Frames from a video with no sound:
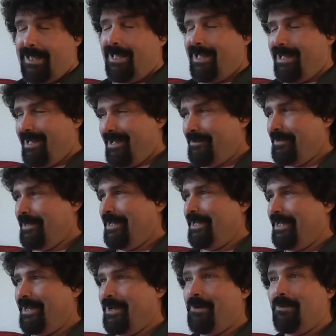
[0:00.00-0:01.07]

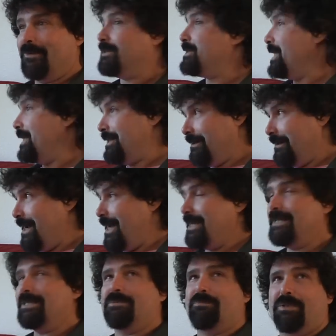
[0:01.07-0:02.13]
or shake their head in
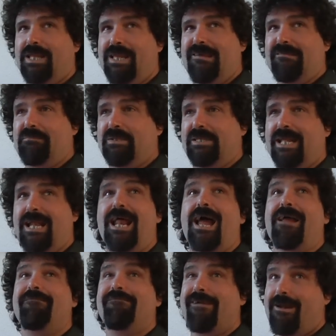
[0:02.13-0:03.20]
disbelief. But then
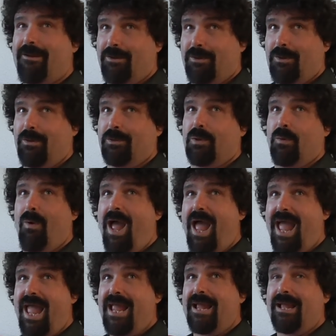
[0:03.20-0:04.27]
I found along the
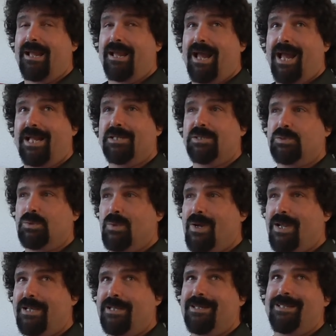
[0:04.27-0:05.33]
way, I
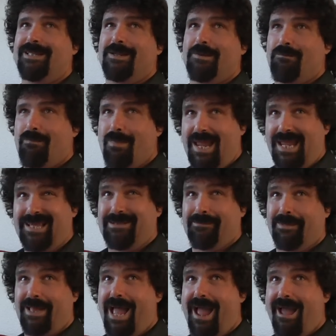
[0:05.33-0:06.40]
enjoyed making them
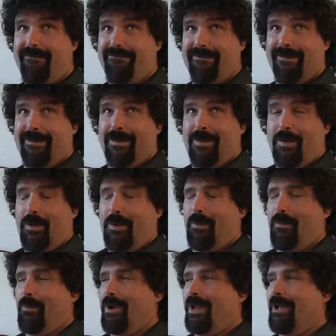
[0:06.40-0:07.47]
laugh.
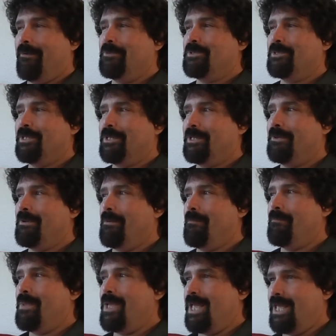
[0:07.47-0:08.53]
When I was a
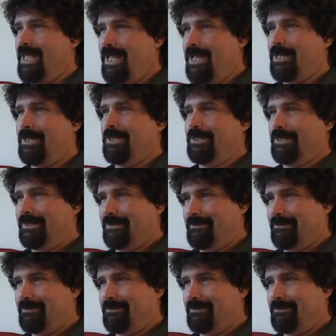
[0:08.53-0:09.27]
heel